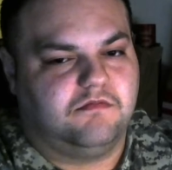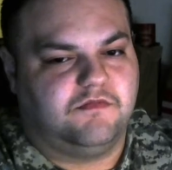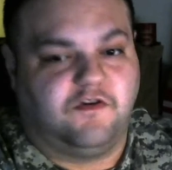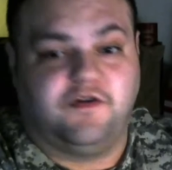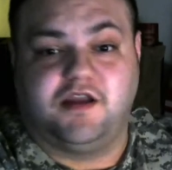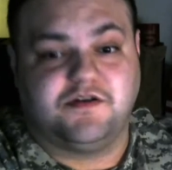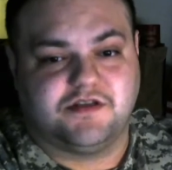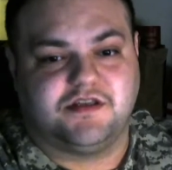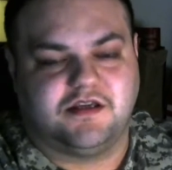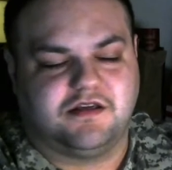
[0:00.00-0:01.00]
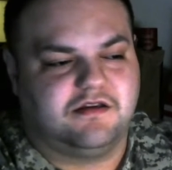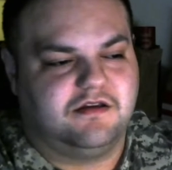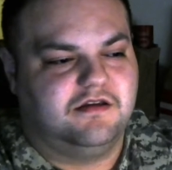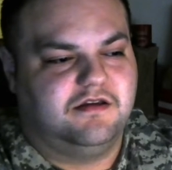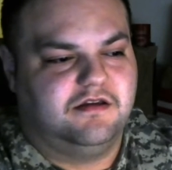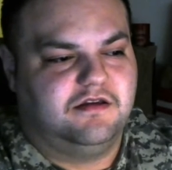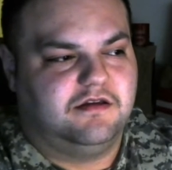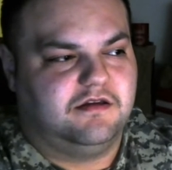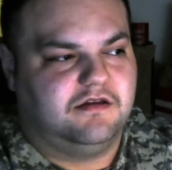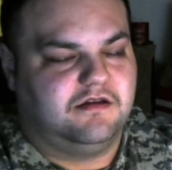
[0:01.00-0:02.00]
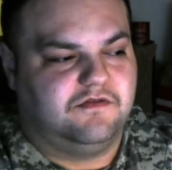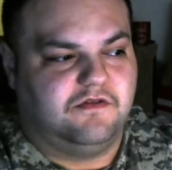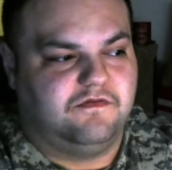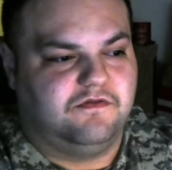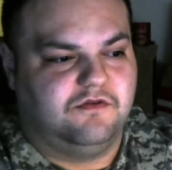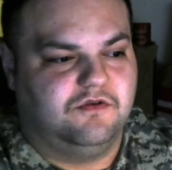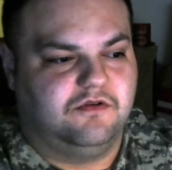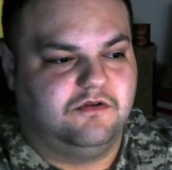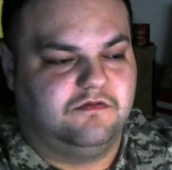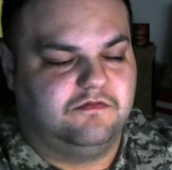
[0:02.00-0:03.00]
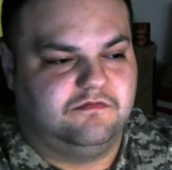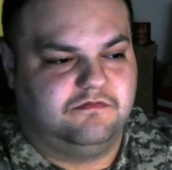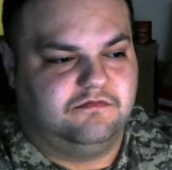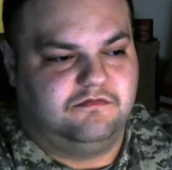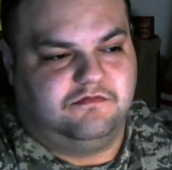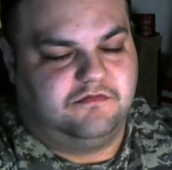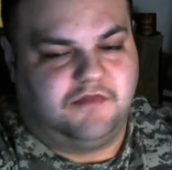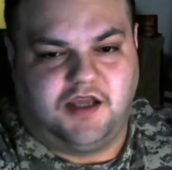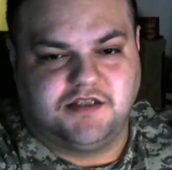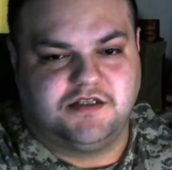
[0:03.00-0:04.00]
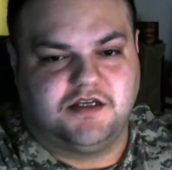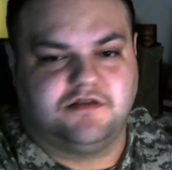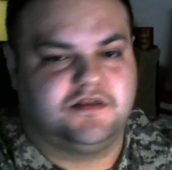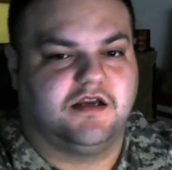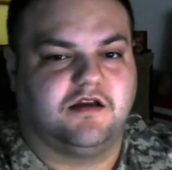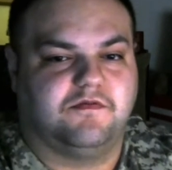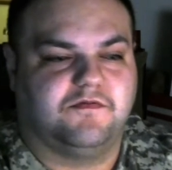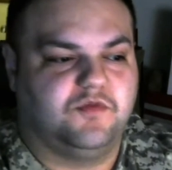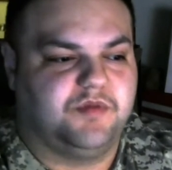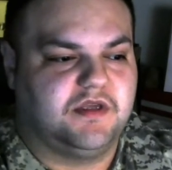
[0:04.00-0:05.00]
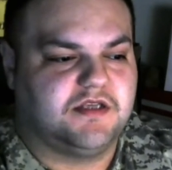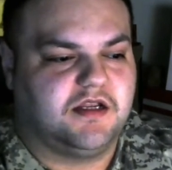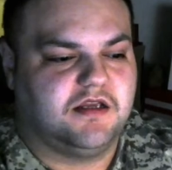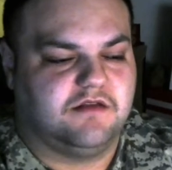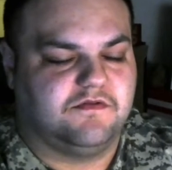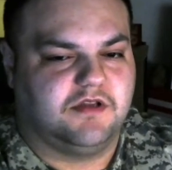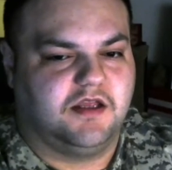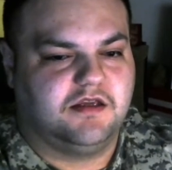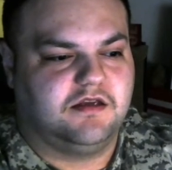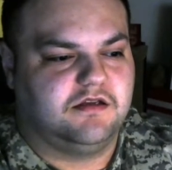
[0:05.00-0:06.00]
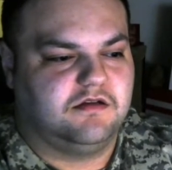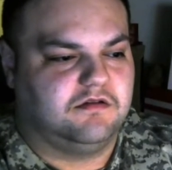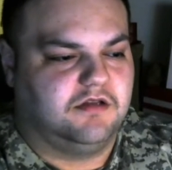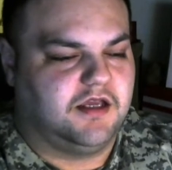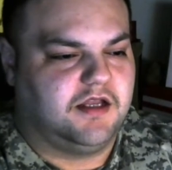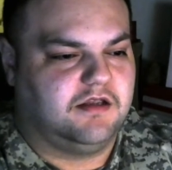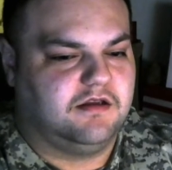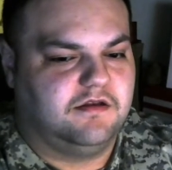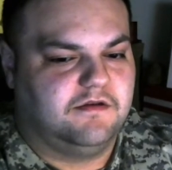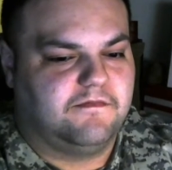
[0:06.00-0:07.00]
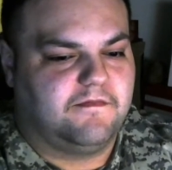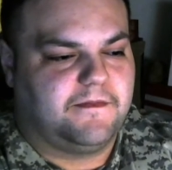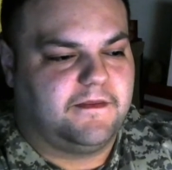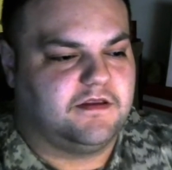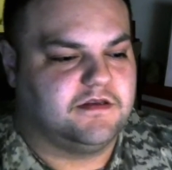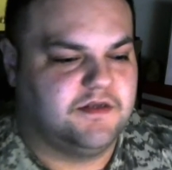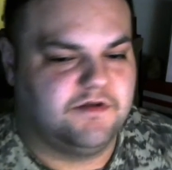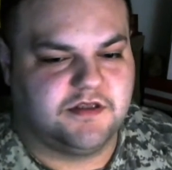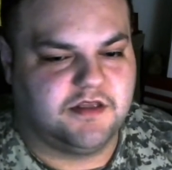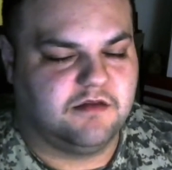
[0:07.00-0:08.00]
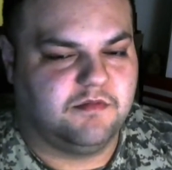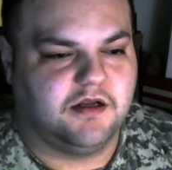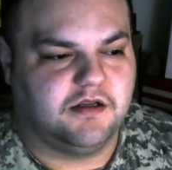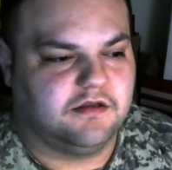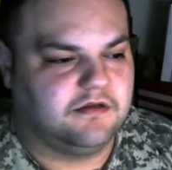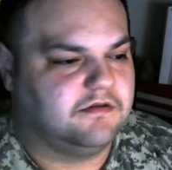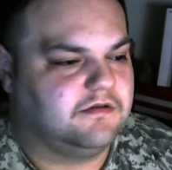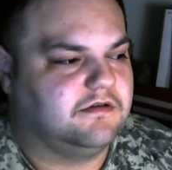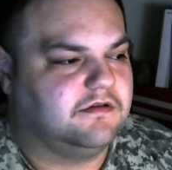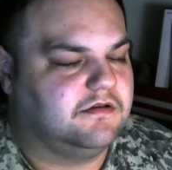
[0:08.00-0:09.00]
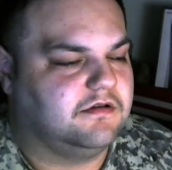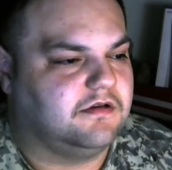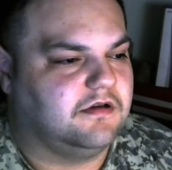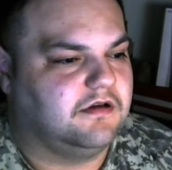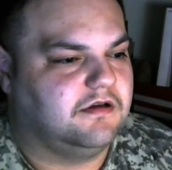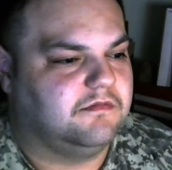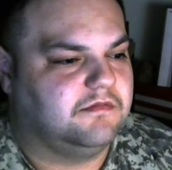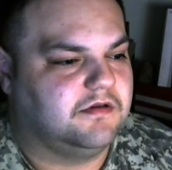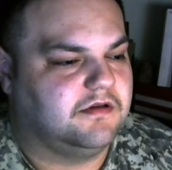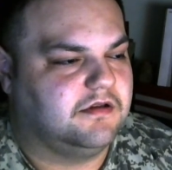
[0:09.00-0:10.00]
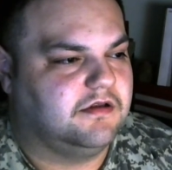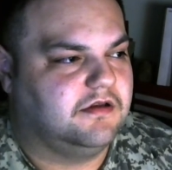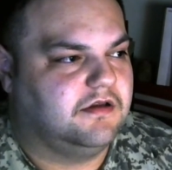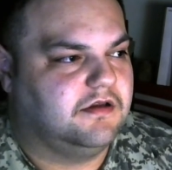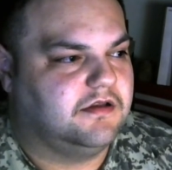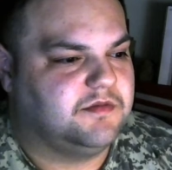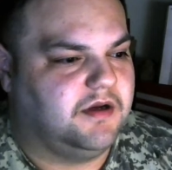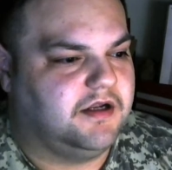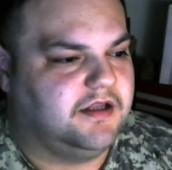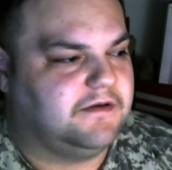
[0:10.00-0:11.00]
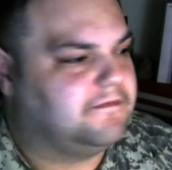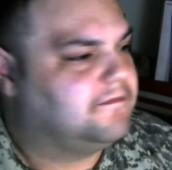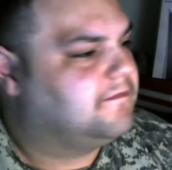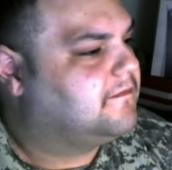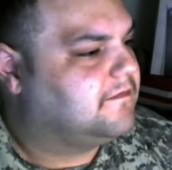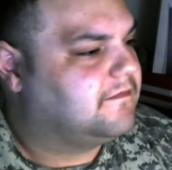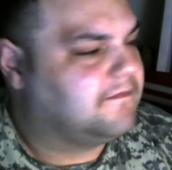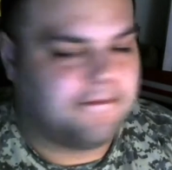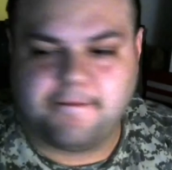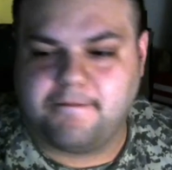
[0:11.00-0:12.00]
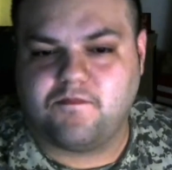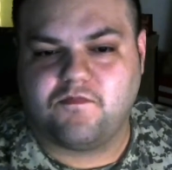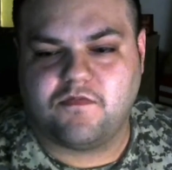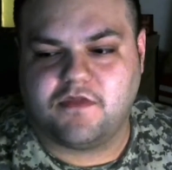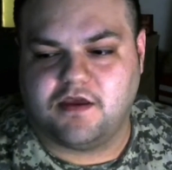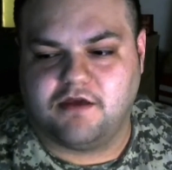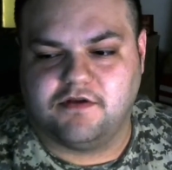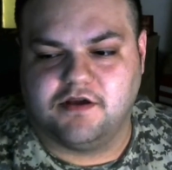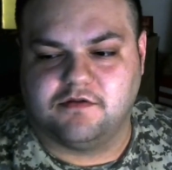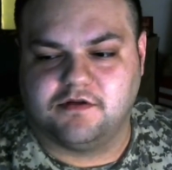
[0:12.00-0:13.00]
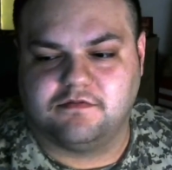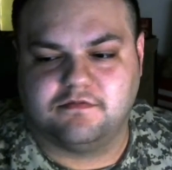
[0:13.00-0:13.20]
Very interesting. I suggest you take a few peeks at it, and if you like it, you know, look at it and see what you think about it. That's about it. Have a good one.